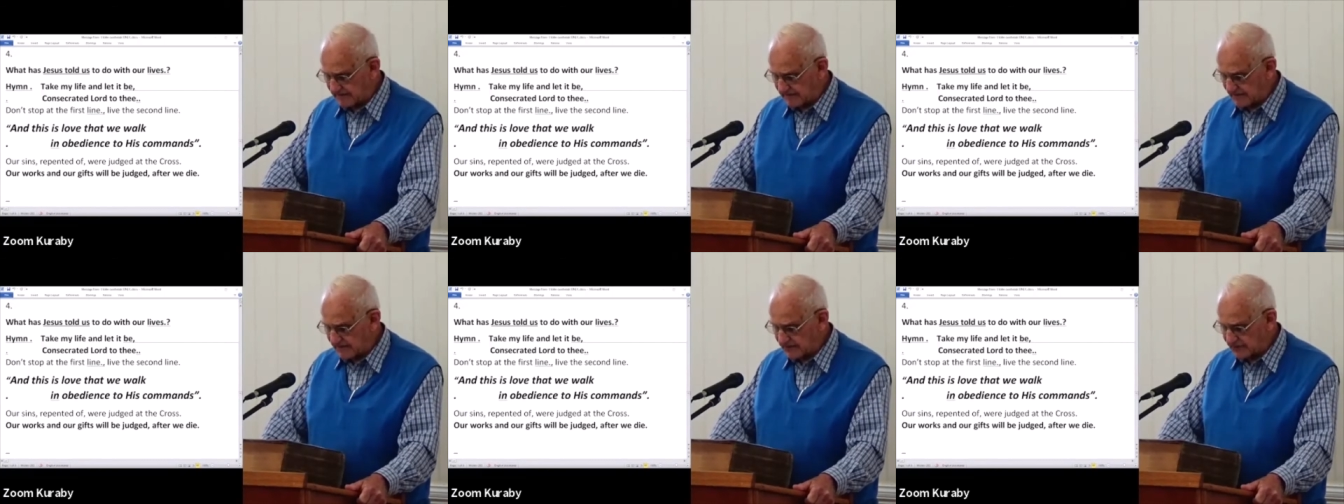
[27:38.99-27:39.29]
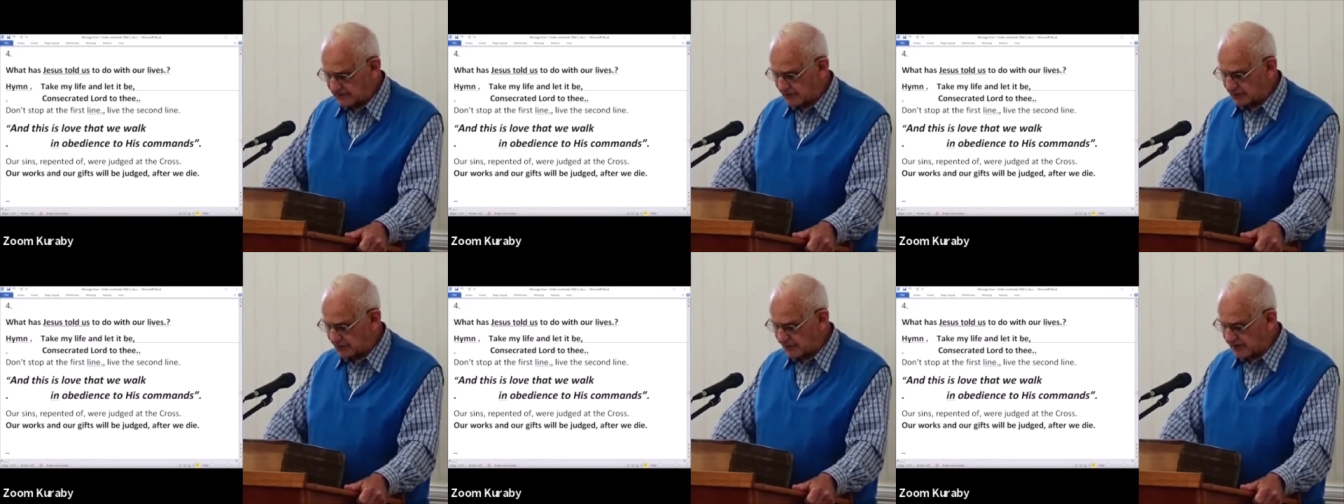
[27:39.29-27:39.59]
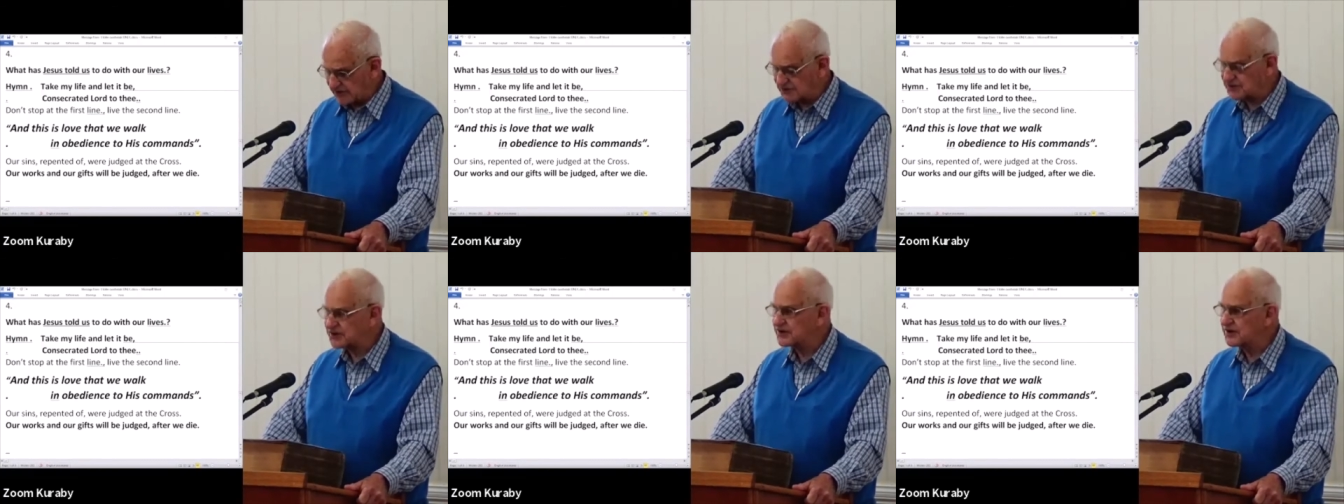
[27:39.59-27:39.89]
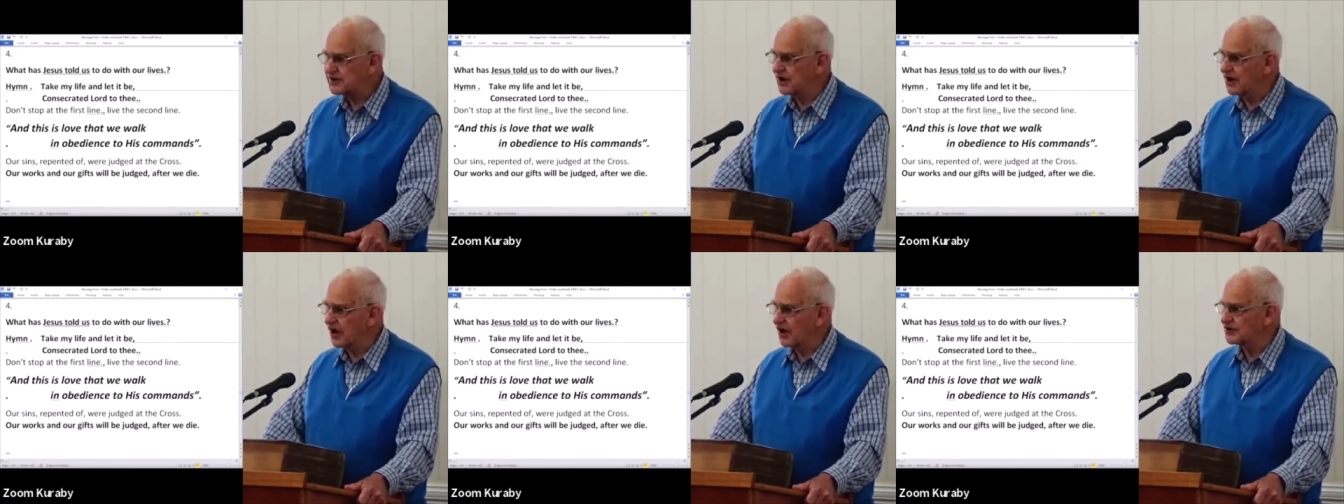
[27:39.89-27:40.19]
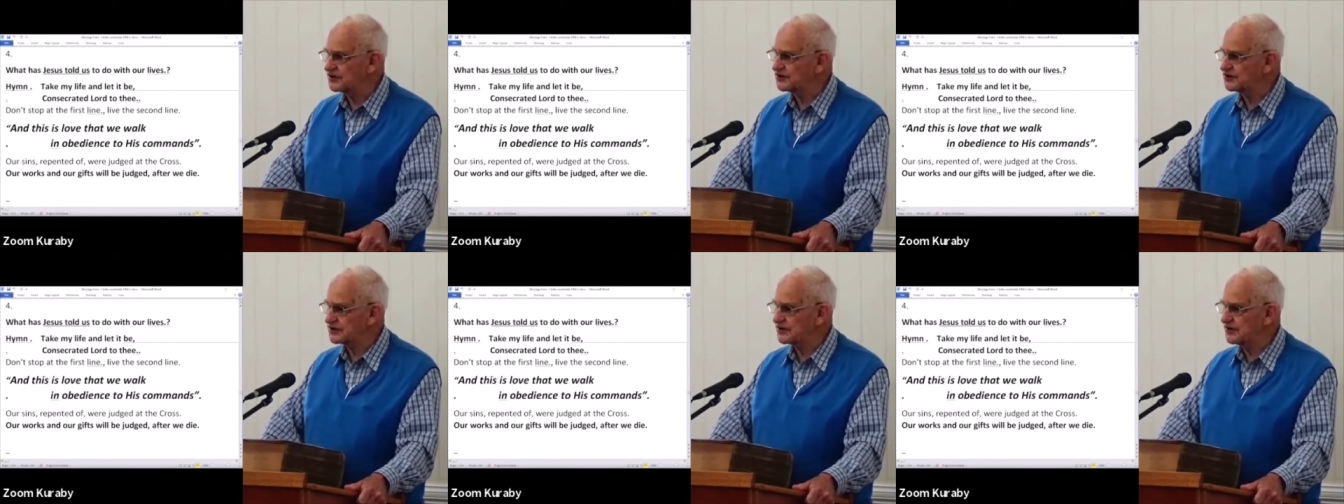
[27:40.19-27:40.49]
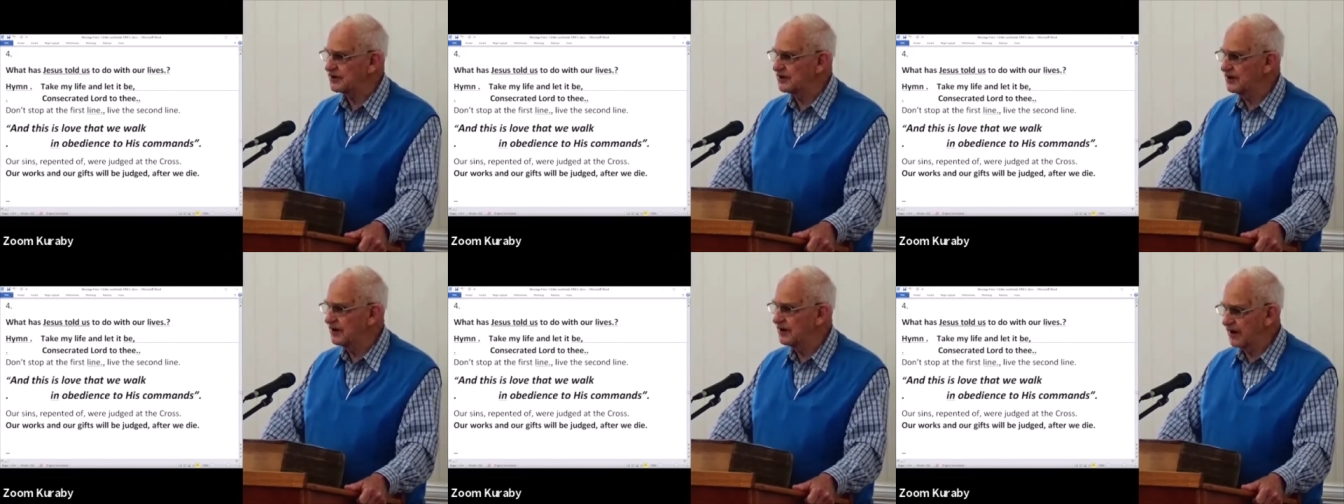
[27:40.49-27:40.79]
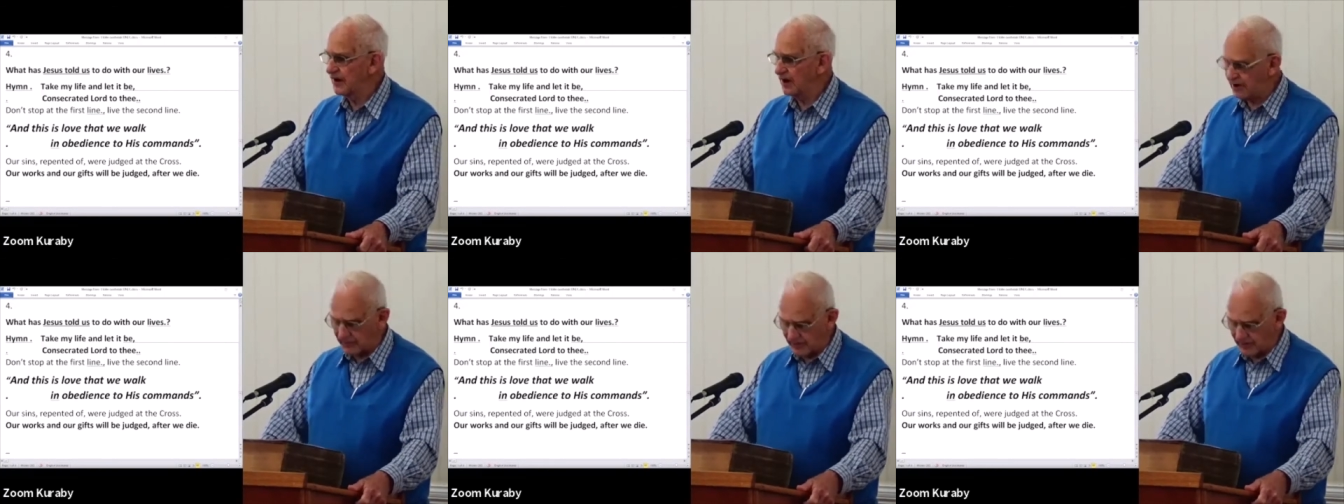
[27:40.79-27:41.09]
to reach the lost
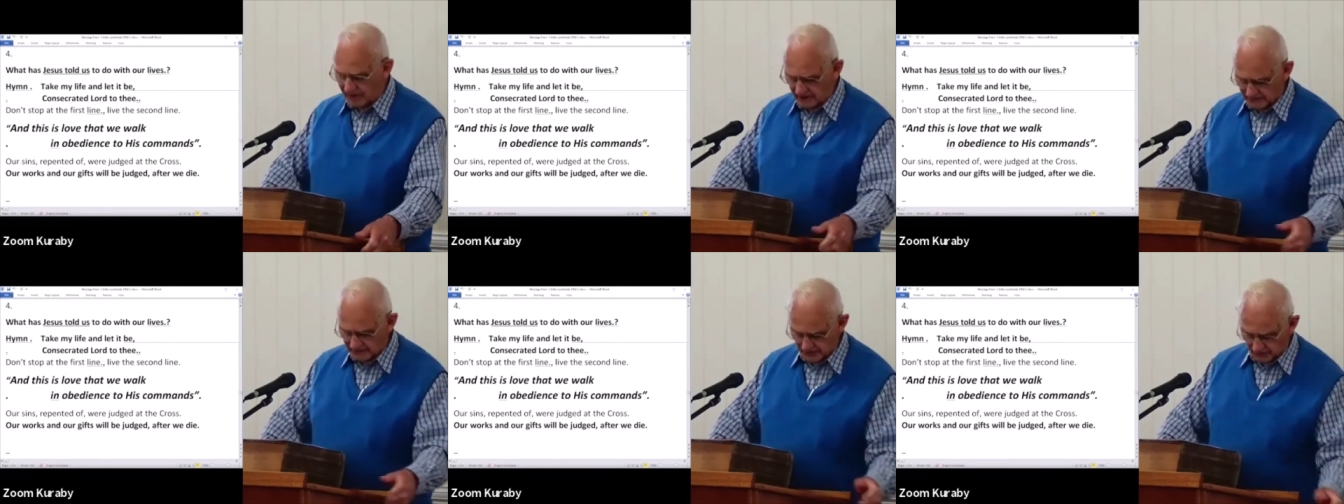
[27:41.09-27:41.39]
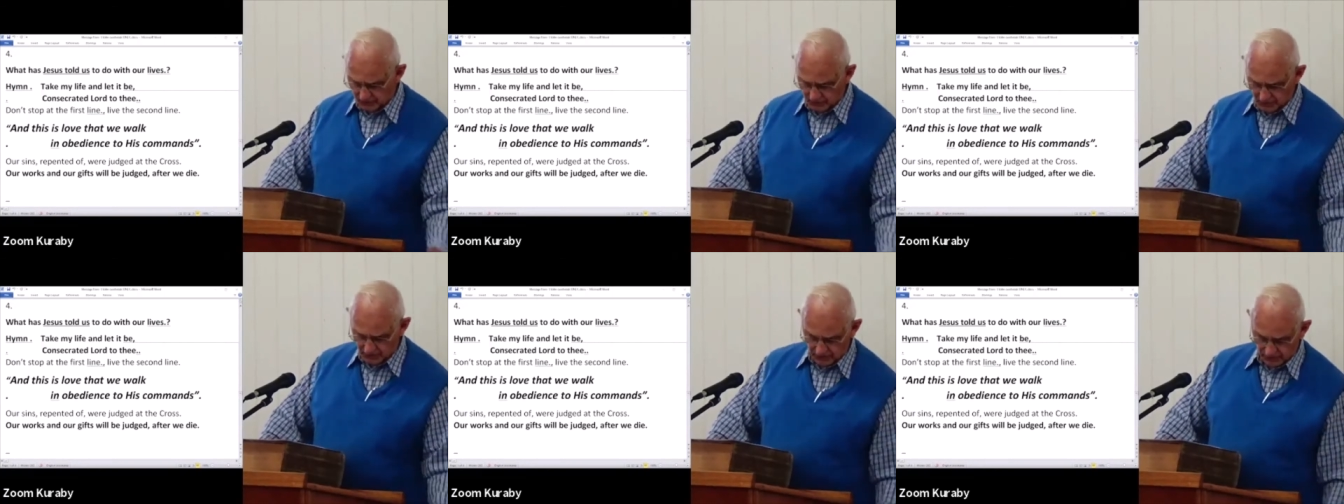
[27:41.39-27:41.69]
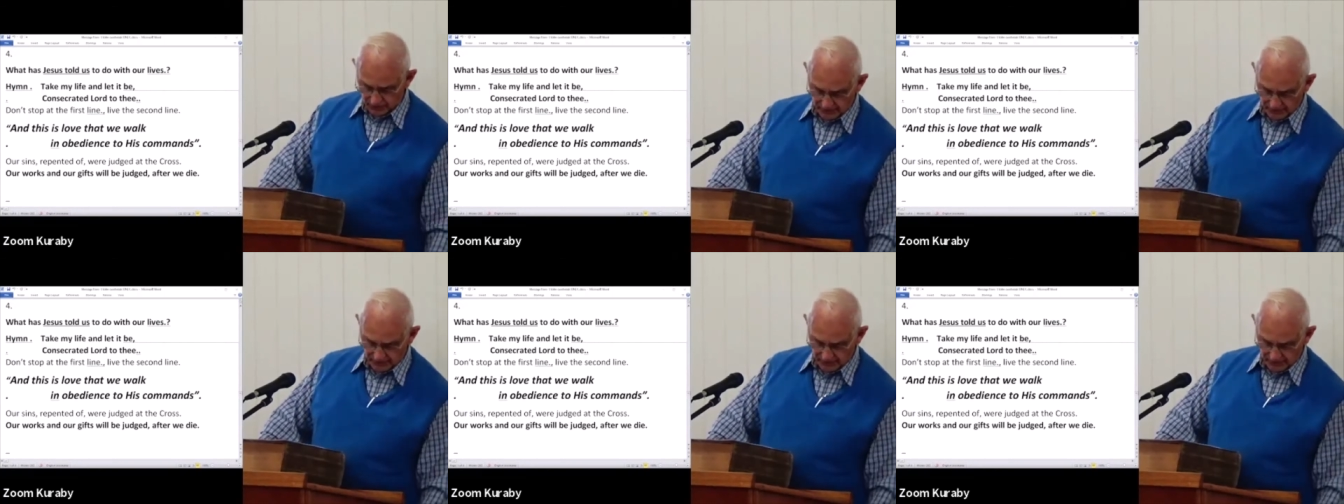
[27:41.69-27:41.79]
around the world.